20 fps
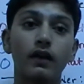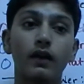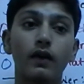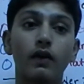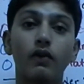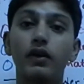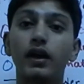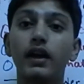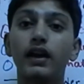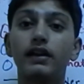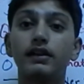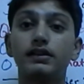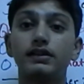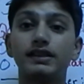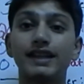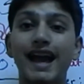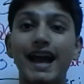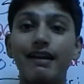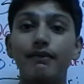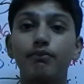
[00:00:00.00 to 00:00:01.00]
okay, is
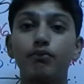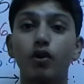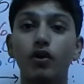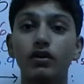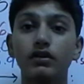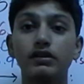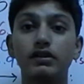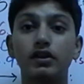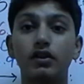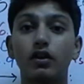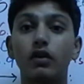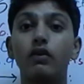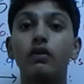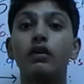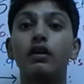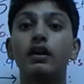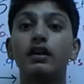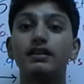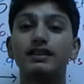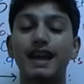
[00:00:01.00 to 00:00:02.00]
9.0
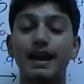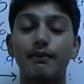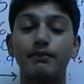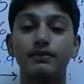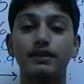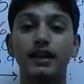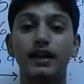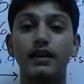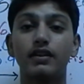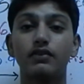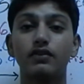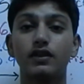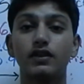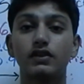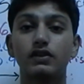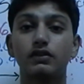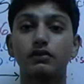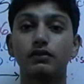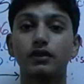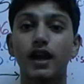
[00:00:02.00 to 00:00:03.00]
times 10
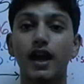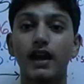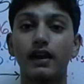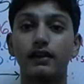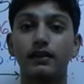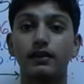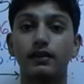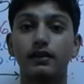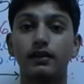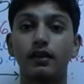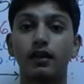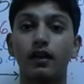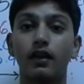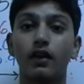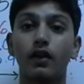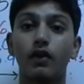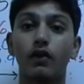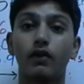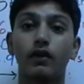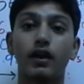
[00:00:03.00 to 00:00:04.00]
raised to 9th,
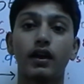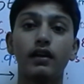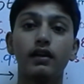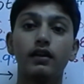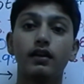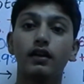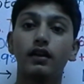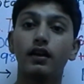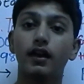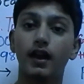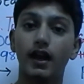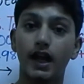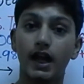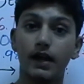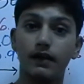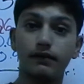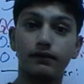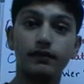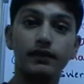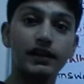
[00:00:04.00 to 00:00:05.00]
okay,
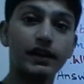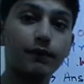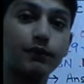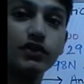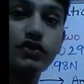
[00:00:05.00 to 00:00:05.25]
and let